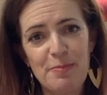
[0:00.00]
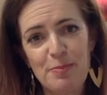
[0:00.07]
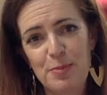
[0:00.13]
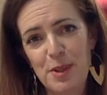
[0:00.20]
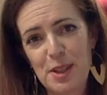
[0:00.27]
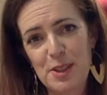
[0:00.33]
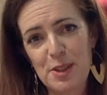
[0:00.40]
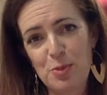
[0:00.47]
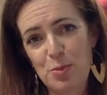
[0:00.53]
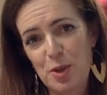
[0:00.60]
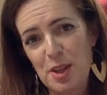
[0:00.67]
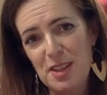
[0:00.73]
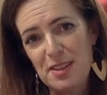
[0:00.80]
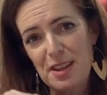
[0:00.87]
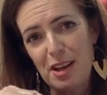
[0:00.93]
but it's the
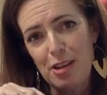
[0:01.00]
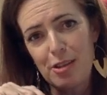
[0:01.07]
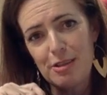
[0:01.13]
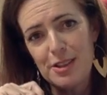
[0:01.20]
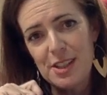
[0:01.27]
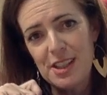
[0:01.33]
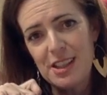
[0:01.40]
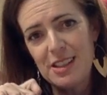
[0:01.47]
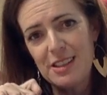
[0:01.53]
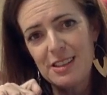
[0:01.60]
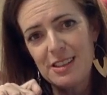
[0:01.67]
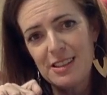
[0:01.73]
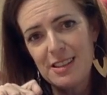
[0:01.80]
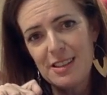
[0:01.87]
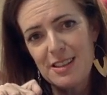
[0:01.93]
prettiest colour, isn't it?
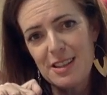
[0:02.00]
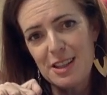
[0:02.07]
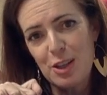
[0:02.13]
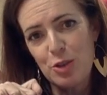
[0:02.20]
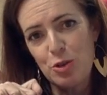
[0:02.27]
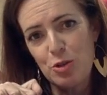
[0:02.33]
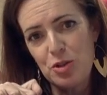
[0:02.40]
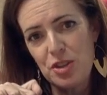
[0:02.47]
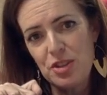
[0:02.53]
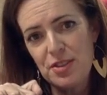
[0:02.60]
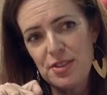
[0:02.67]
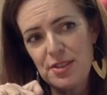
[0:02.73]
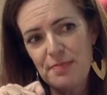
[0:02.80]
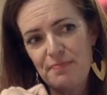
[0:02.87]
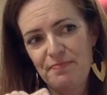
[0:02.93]
Isn't that
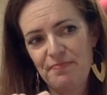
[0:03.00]
gorgeous?